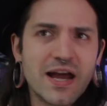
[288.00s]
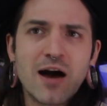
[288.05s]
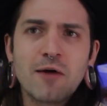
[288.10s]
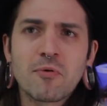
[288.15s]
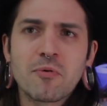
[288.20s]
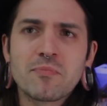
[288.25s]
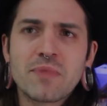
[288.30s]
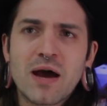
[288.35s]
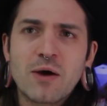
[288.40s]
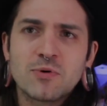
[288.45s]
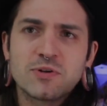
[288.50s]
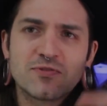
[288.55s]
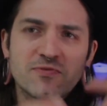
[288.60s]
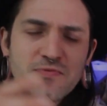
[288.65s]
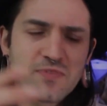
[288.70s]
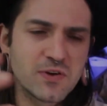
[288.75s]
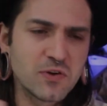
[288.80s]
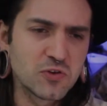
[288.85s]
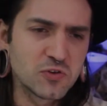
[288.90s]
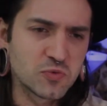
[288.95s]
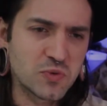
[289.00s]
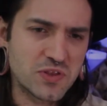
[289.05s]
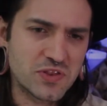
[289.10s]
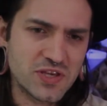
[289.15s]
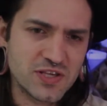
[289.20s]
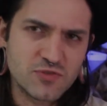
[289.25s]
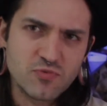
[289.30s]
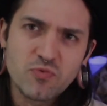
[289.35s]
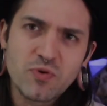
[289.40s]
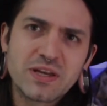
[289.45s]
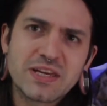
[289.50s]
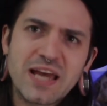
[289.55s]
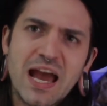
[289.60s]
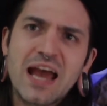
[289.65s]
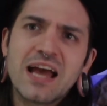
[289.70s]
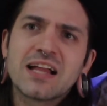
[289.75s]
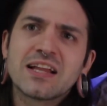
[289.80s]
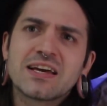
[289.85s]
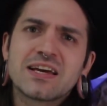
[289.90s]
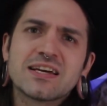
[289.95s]
An album that was filled with this
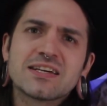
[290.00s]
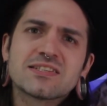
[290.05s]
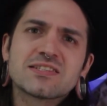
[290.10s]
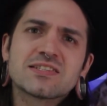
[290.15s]
regalia